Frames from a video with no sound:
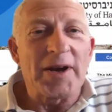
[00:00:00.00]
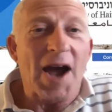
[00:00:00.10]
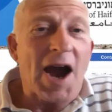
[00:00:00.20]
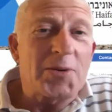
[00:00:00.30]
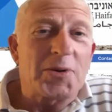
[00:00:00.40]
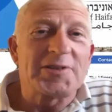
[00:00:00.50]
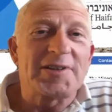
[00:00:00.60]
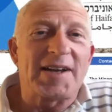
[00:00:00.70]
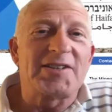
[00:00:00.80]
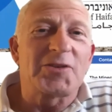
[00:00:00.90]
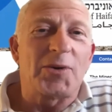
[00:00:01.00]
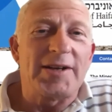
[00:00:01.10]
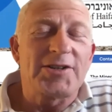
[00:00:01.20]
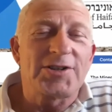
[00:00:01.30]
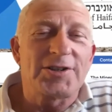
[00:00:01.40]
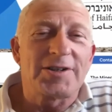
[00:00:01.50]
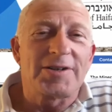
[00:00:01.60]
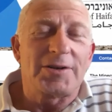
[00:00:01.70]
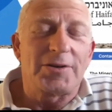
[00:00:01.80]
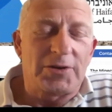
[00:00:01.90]
I was in isolation
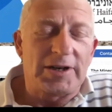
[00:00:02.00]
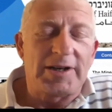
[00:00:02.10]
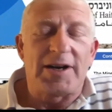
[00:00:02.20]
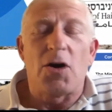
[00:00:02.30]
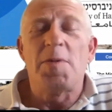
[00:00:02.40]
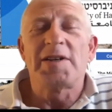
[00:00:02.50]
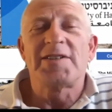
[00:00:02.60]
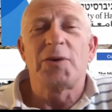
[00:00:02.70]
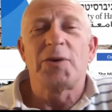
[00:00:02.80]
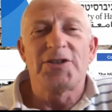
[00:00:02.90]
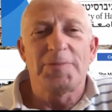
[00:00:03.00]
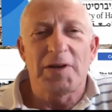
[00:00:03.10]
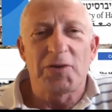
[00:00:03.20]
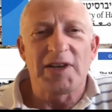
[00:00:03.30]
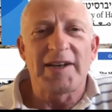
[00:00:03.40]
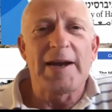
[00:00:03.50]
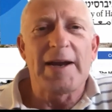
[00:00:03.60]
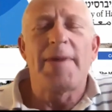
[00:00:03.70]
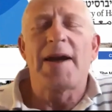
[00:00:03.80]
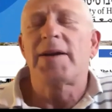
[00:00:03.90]
or in home isolation because I came
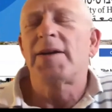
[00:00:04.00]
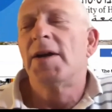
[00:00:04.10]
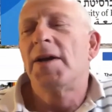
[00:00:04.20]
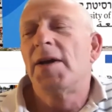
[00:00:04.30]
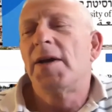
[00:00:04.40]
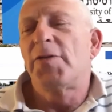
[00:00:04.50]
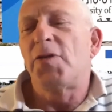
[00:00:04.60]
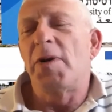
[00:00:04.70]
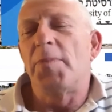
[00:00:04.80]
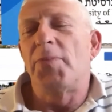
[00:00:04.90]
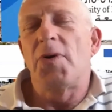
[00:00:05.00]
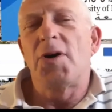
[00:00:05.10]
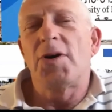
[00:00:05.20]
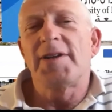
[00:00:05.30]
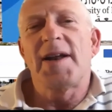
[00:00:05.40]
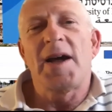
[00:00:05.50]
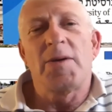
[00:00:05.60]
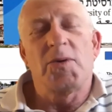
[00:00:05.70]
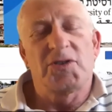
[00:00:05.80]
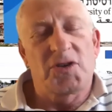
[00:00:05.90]
back from abroad, and I
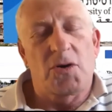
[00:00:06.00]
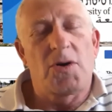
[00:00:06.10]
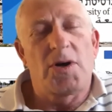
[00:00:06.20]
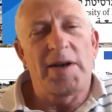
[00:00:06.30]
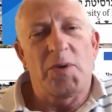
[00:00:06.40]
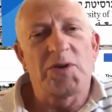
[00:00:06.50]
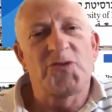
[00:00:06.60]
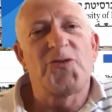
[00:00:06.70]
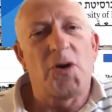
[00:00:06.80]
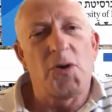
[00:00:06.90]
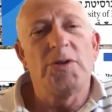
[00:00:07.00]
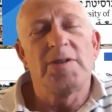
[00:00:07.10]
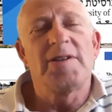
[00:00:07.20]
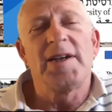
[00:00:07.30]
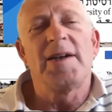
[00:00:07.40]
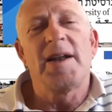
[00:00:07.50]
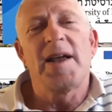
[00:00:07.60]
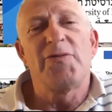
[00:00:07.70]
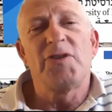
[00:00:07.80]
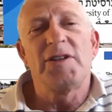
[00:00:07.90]
was phoned in
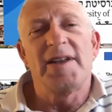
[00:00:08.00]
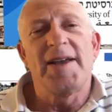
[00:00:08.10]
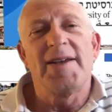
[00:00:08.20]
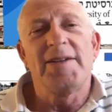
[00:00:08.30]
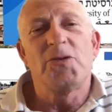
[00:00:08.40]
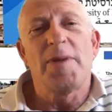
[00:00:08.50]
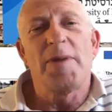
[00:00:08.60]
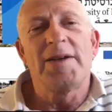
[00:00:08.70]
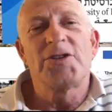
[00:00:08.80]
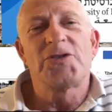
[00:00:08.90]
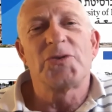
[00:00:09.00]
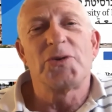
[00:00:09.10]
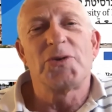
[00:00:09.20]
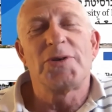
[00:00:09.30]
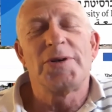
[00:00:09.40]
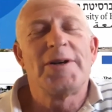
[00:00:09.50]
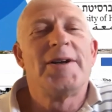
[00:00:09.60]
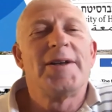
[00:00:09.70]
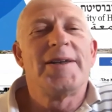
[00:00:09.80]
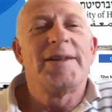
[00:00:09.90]
every day to make sure
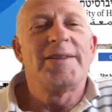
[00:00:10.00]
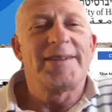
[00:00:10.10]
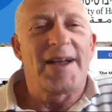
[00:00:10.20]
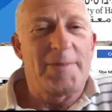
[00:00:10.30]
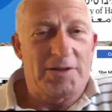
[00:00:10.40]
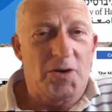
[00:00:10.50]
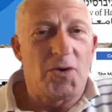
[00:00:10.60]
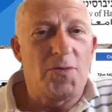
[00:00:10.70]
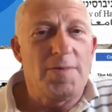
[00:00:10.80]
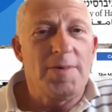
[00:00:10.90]
that I'm at home.